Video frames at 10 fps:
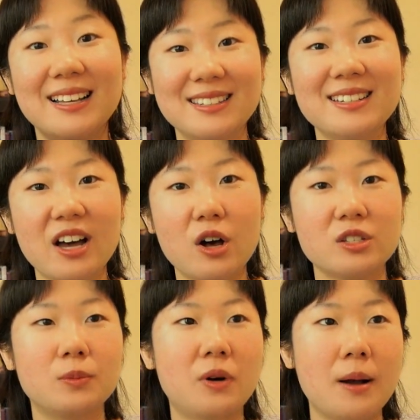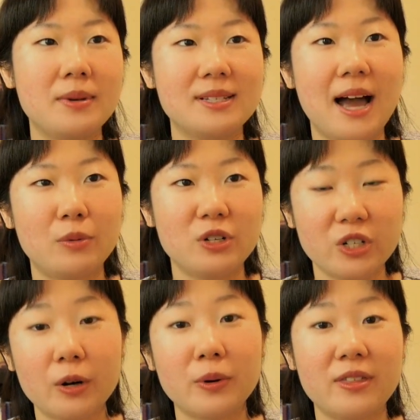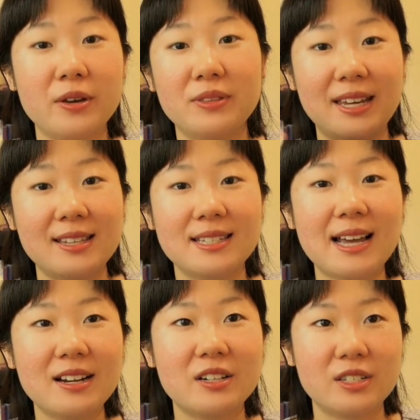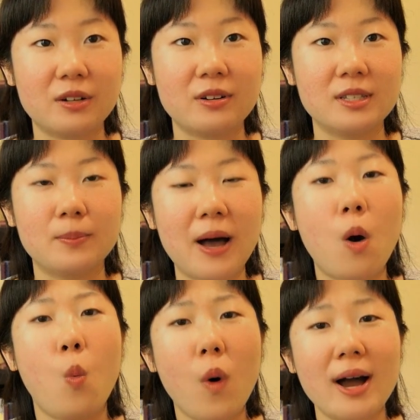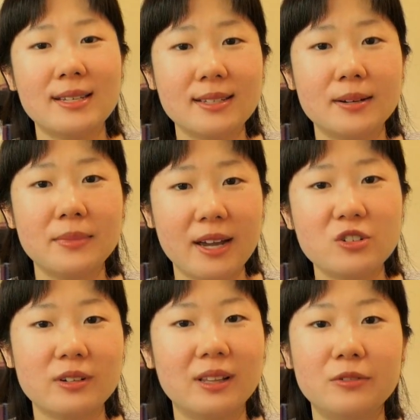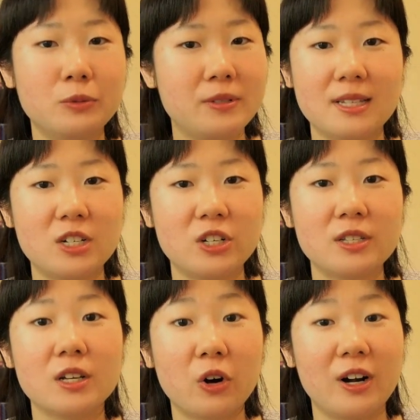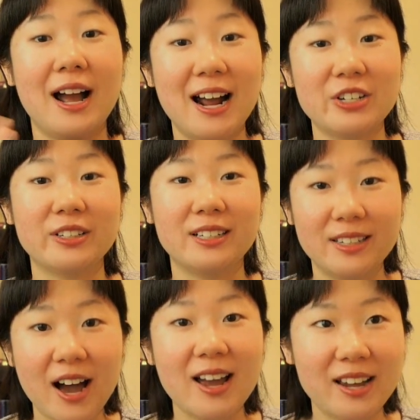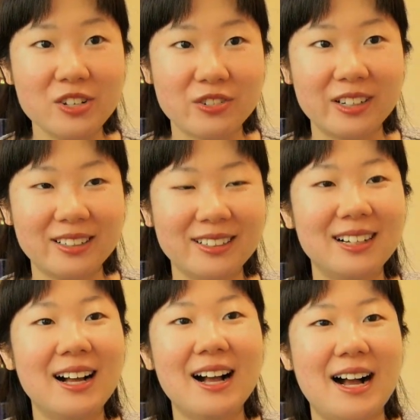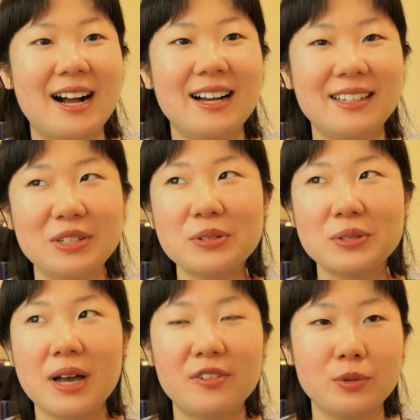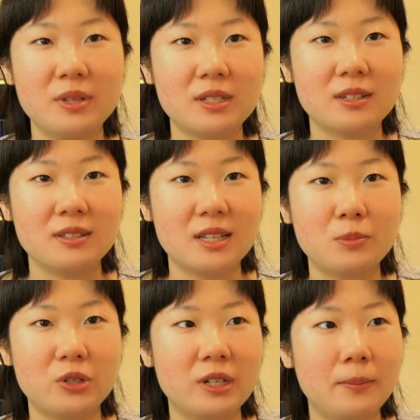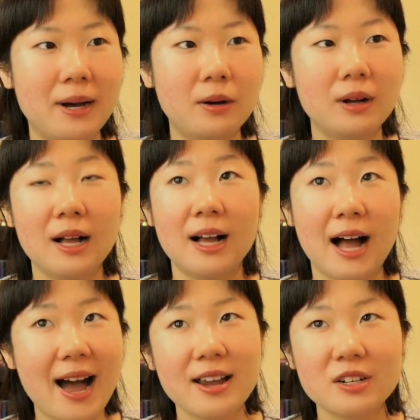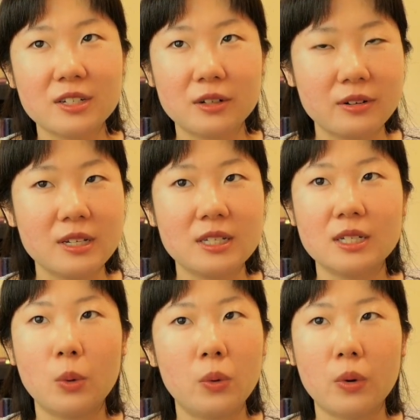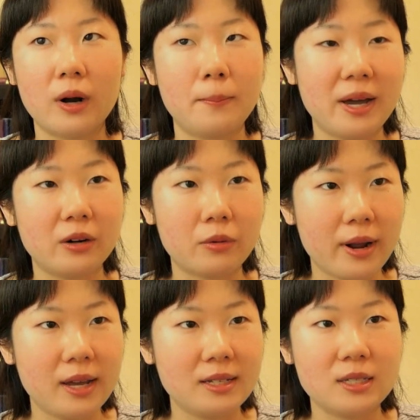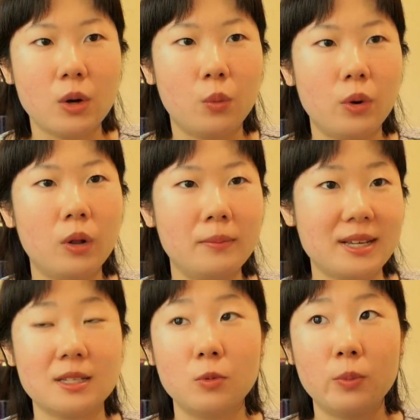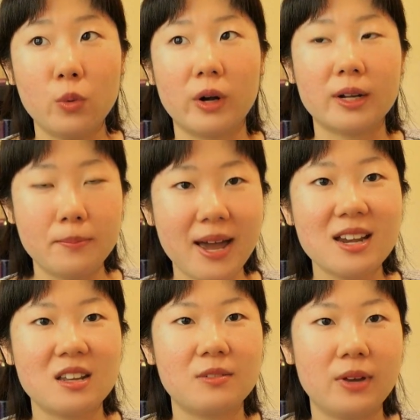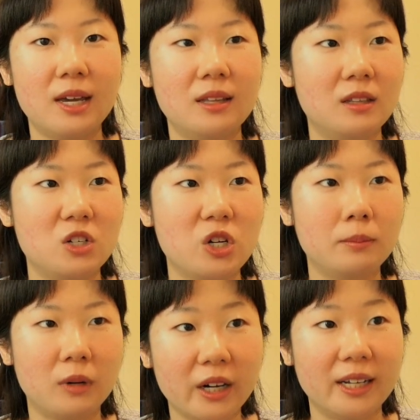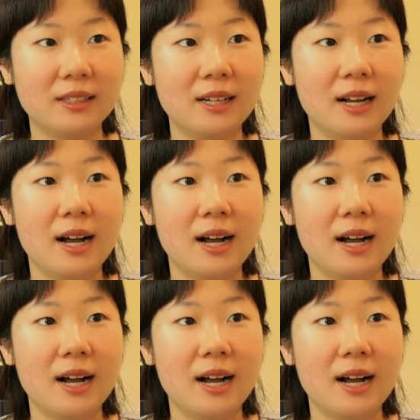Then I also promised I would share with you the insider secrets about why some entry-level positions are actually not entry. I used to have a misconception about higher degree or better grades will make someone more competitive in the job market.